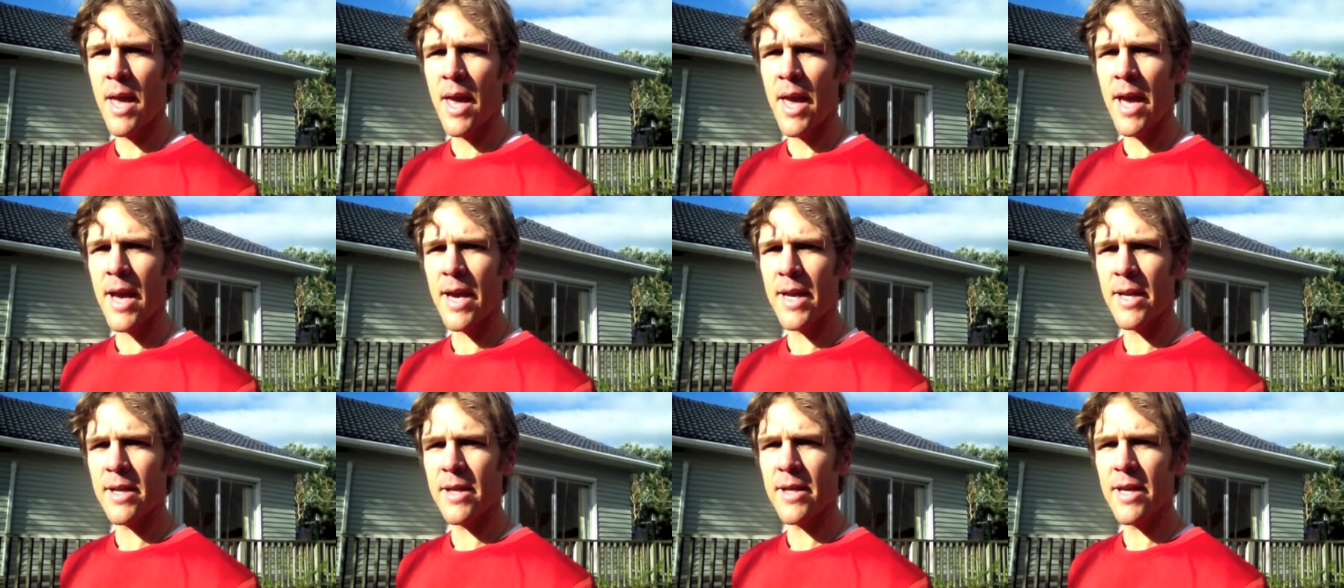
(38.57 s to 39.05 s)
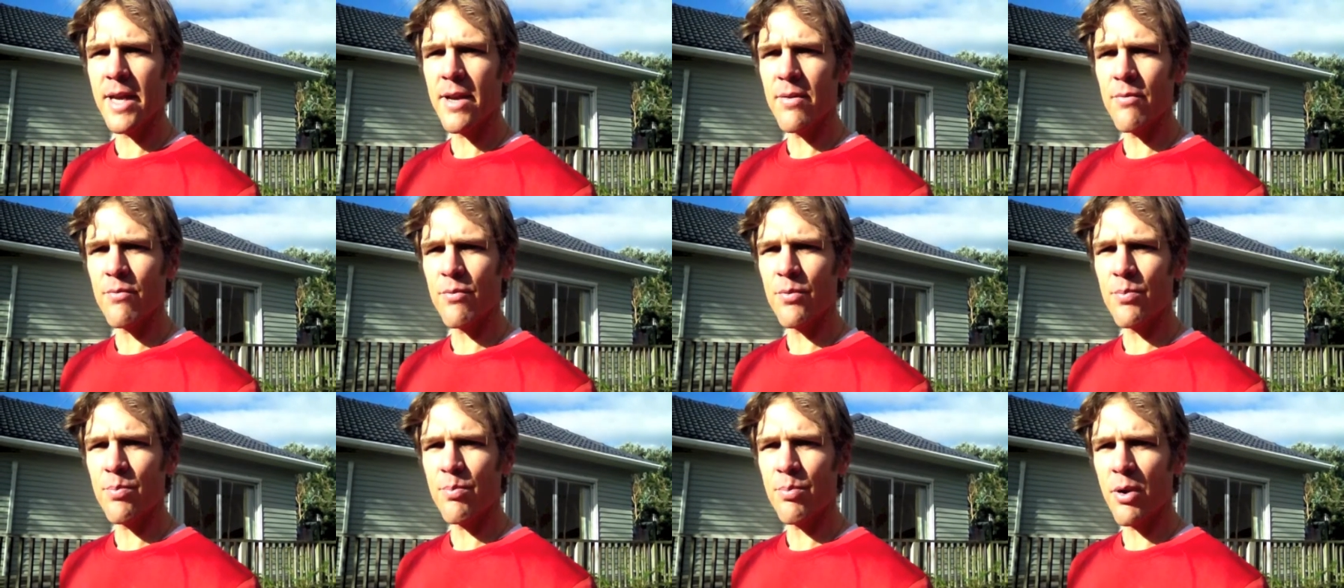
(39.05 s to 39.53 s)
And
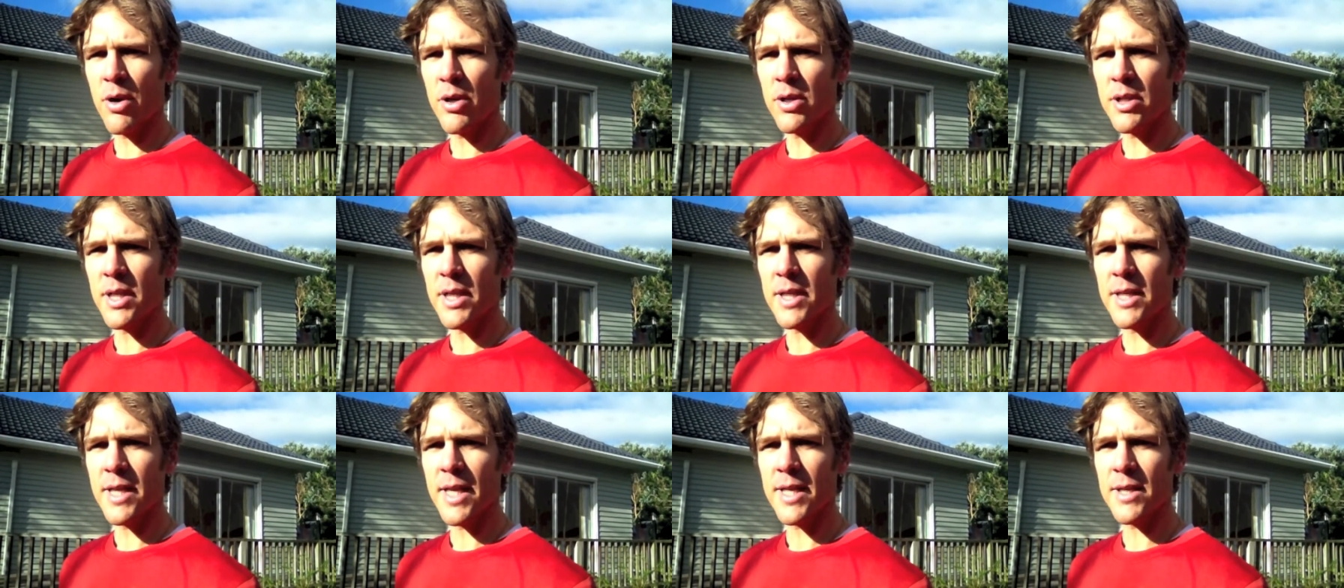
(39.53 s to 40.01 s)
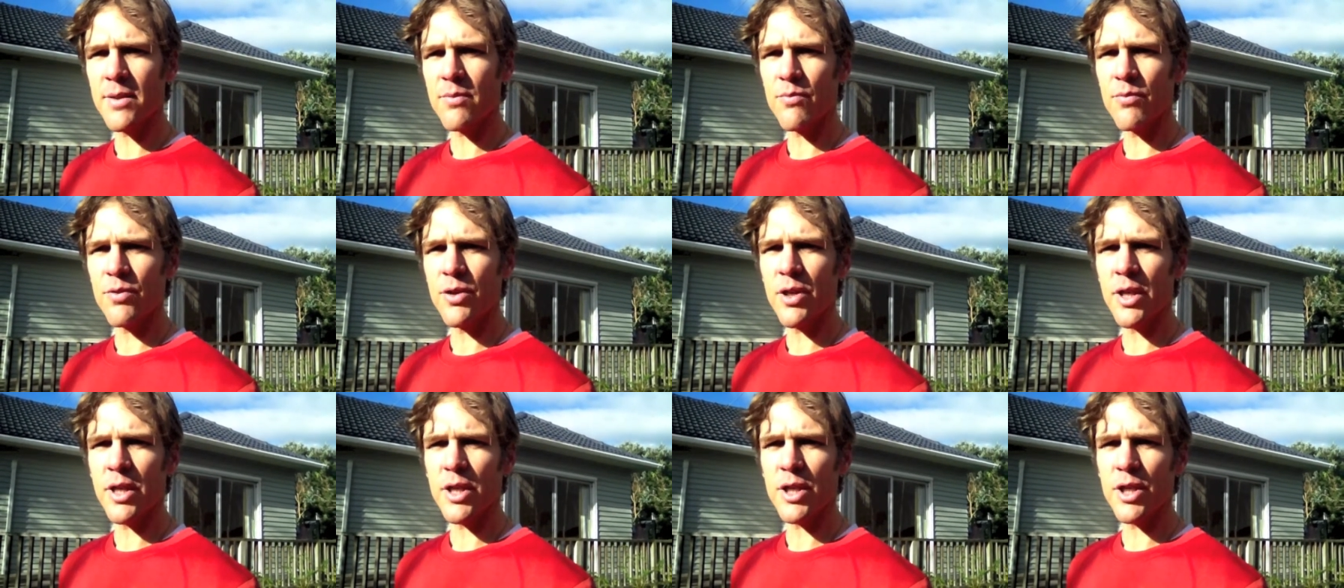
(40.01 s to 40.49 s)
that process hasn't
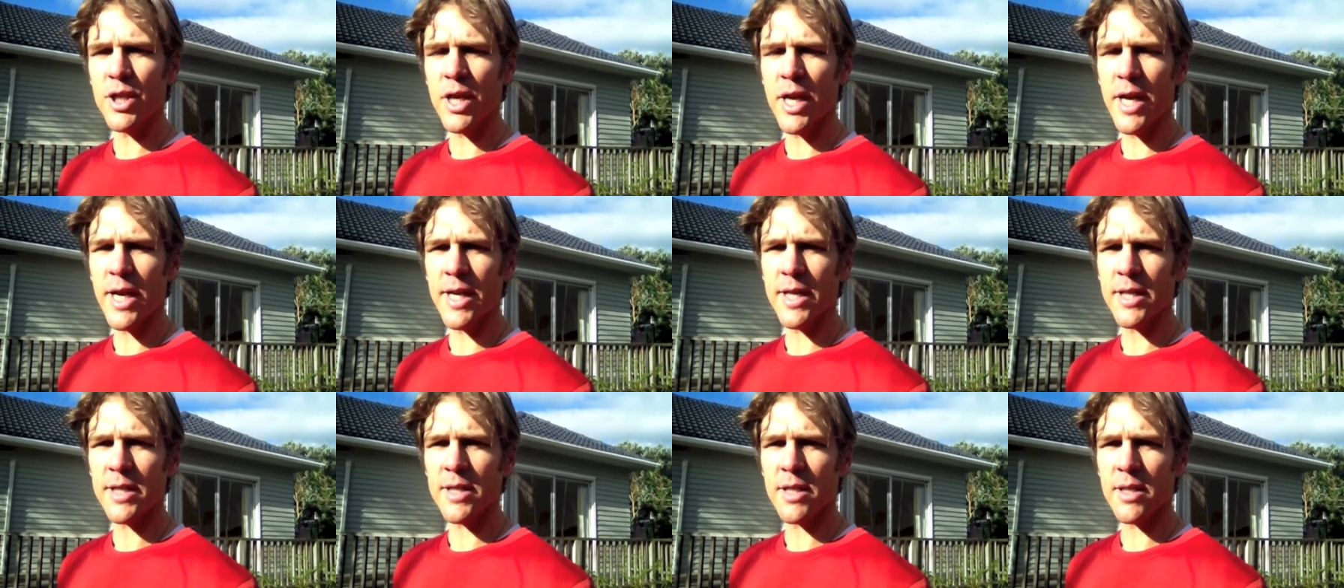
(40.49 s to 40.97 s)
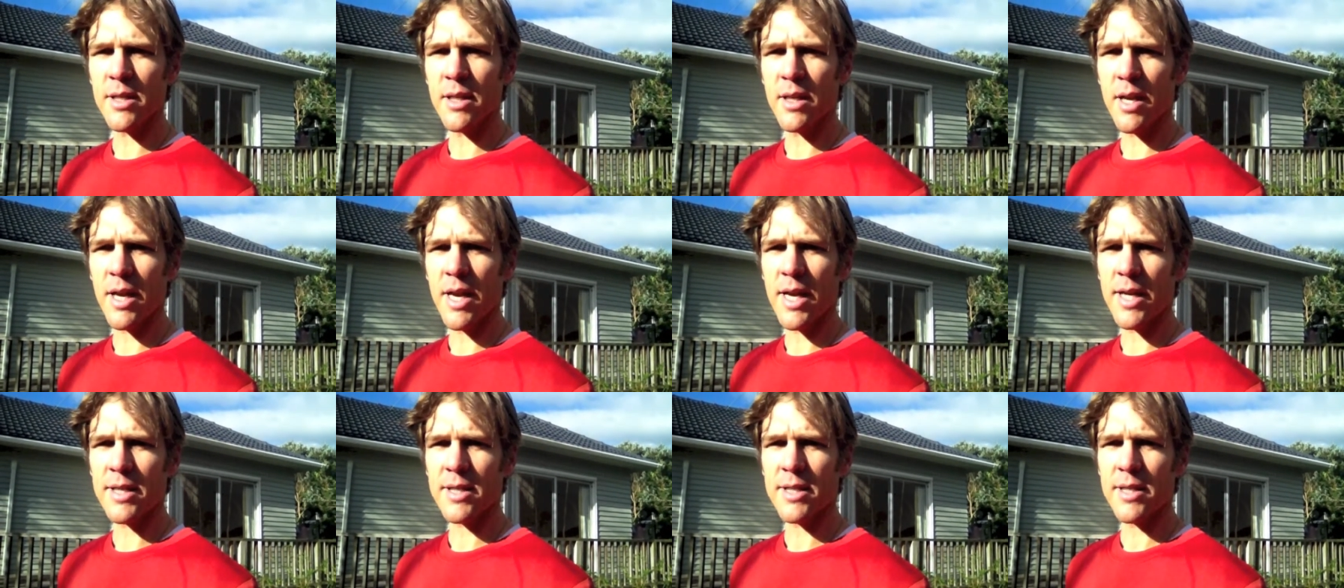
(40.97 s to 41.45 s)
really changed in the
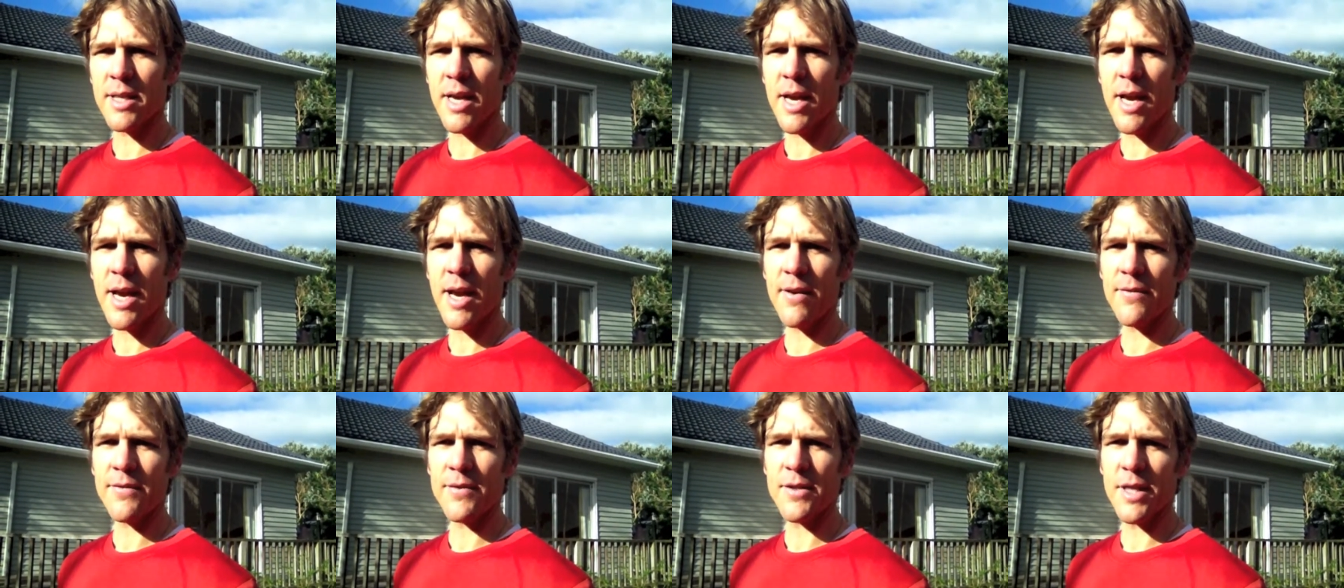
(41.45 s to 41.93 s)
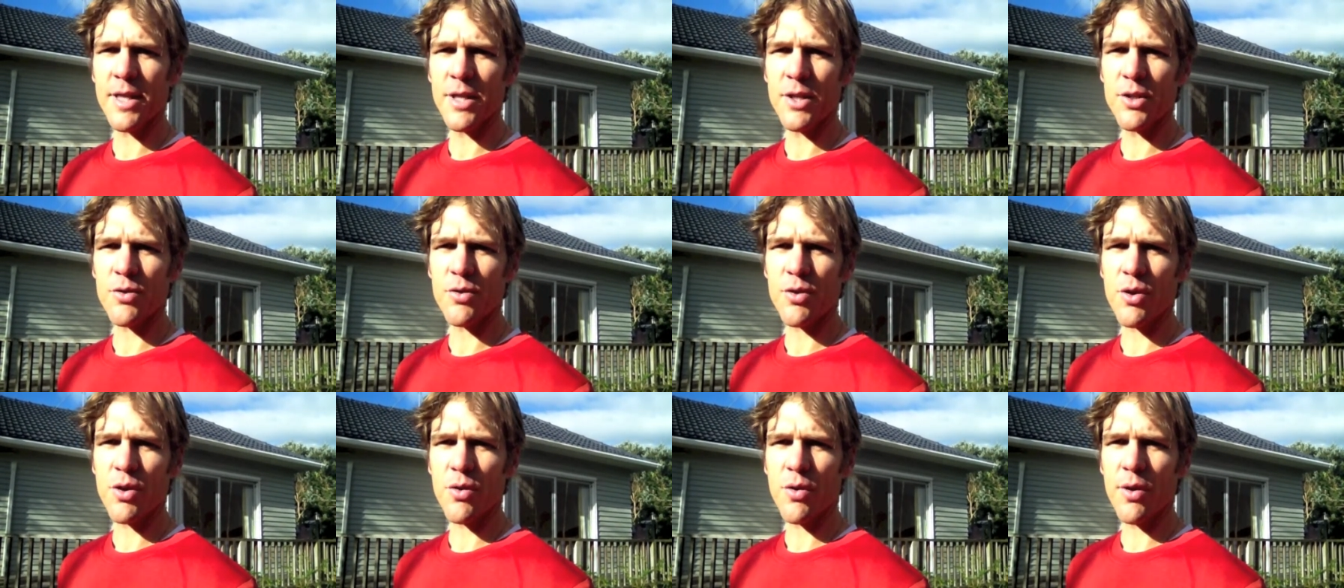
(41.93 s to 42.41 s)
last half
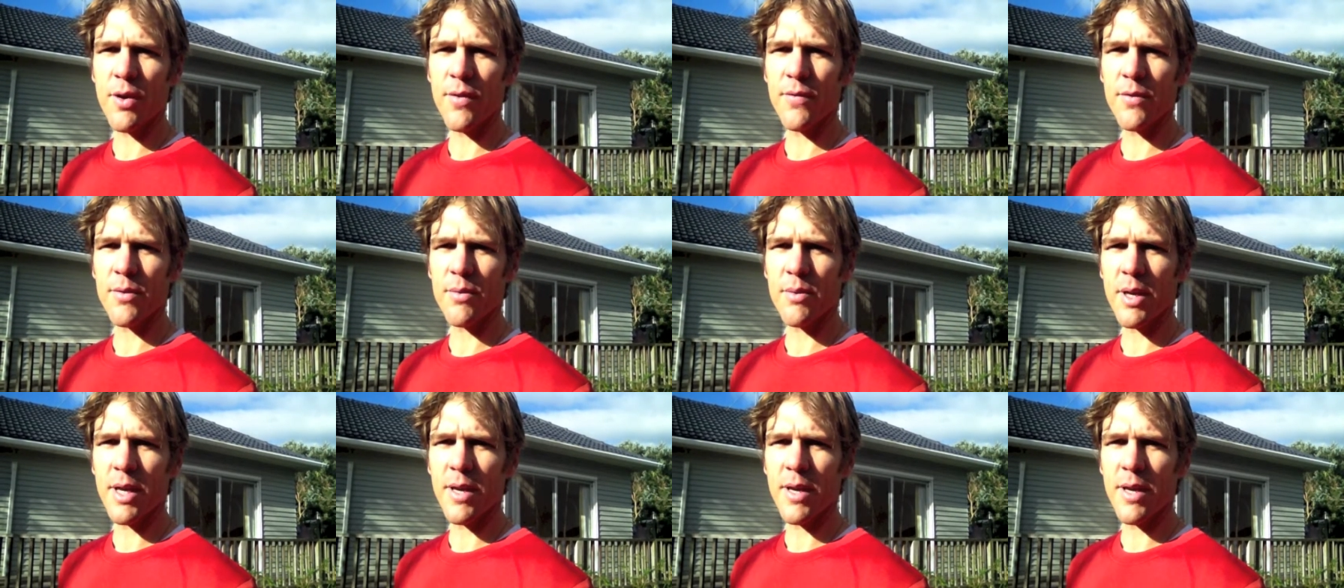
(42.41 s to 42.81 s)
century or even,